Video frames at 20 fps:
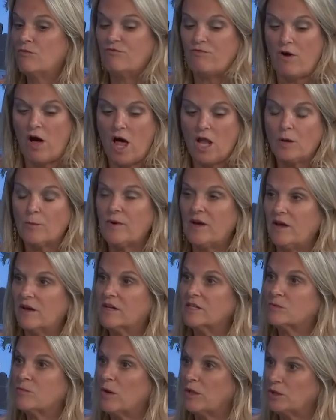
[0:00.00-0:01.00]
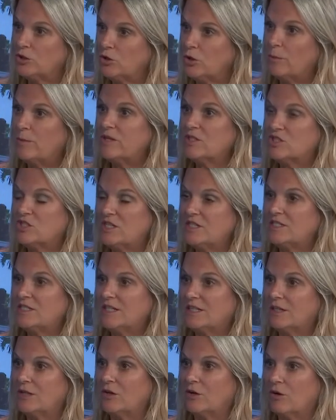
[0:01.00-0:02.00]
following it because what little bit she
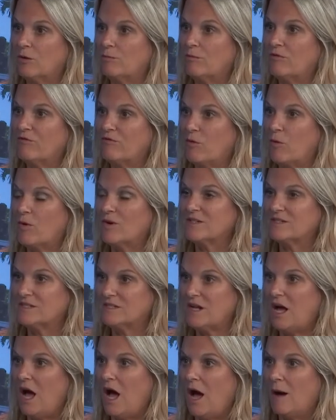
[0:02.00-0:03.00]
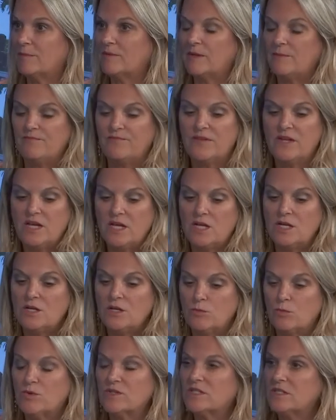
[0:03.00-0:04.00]
did learn before it stopped. Yeah
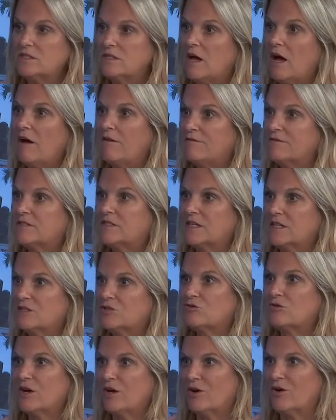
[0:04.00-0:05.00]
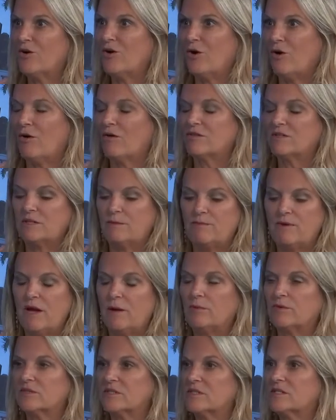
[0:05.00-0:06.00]
was enough to trigger her to be
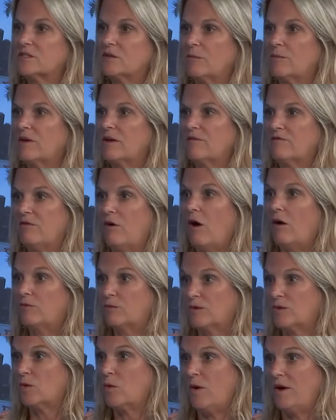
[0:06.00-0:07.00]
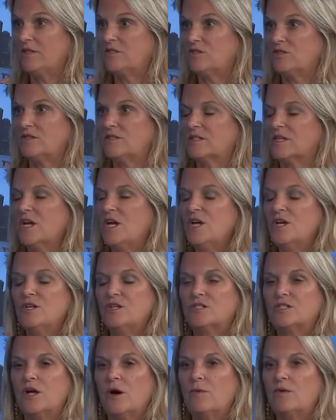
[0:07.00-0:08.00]
able to still be involved questions.
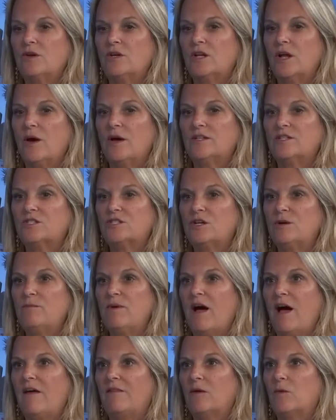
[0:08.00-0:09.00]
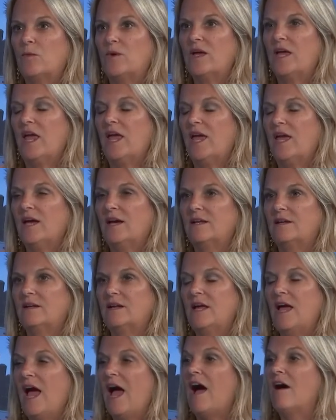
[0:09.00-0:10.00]
Yeah. So, you know, it's too bad that we can't
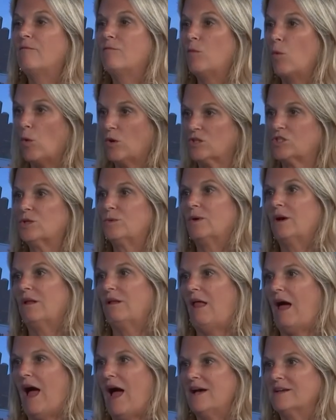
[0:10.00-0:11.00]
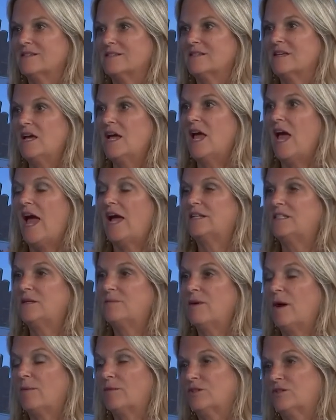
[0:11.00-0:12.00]
have more to a class and to
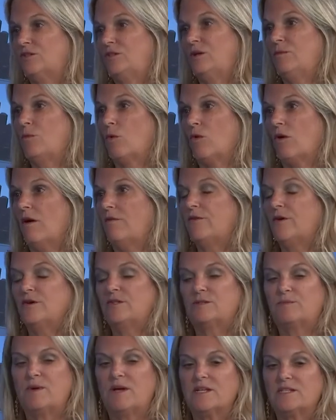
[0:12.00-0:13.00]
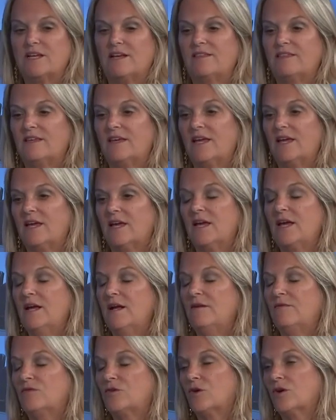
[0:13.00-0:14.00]
be able to do more of those because I think
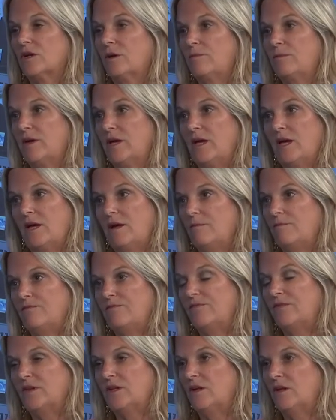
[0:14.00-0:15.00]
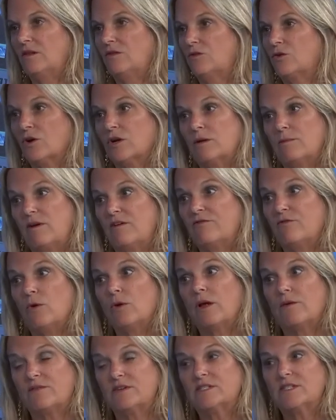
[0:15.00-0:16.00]
they're going to be they're going to be
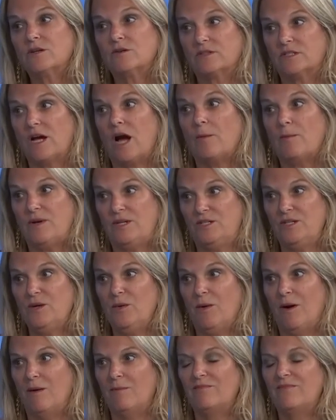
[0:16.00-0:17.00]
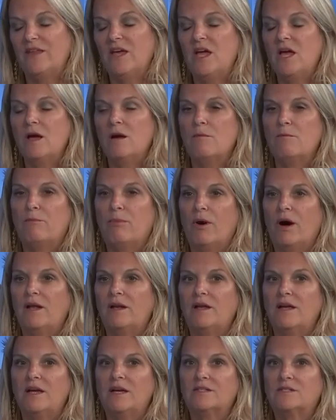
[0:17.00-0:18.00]
full every single time we do them. Yeah, yeah.
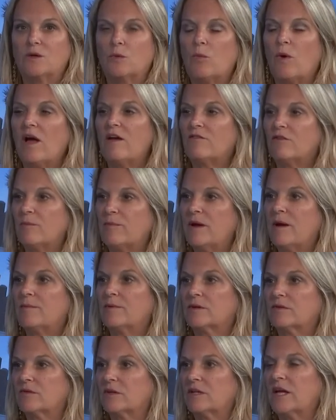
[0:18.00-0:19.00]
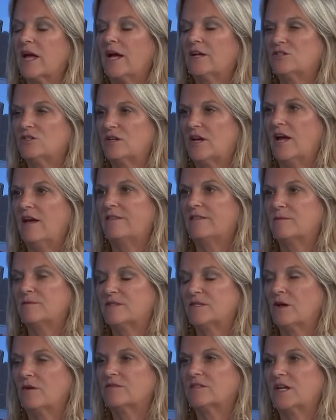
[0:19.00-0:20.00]
But it's a way for people to really educate
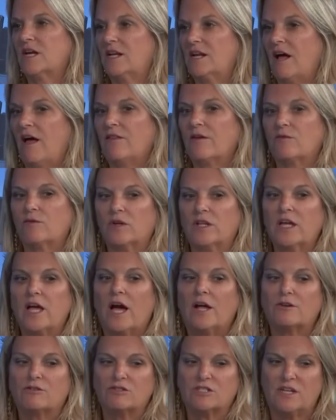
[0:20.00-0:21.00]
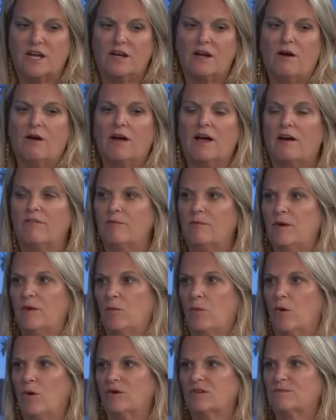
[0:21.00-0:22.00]
themselves and get out there and really understand how government
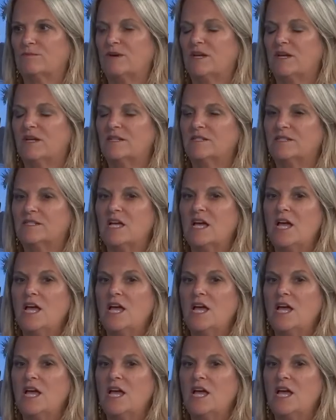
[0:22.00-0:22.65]
works because,